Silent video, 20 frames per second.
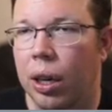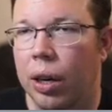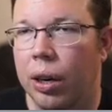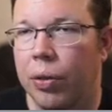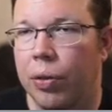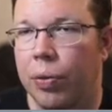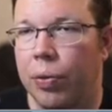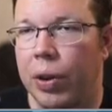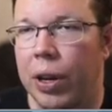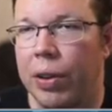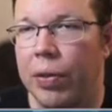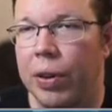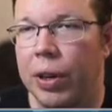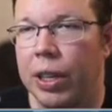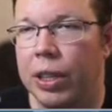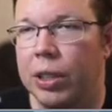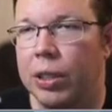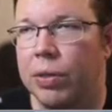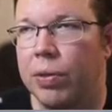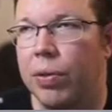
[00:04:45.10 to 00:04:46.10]
In our
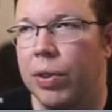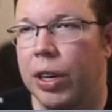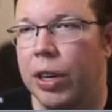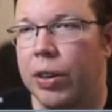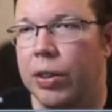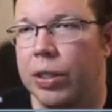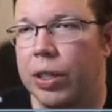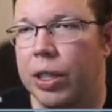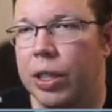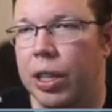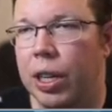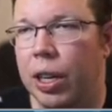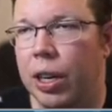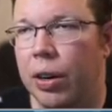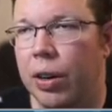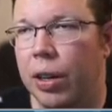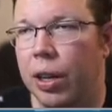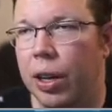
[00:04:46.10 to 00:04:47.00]
favorites, Veers is here,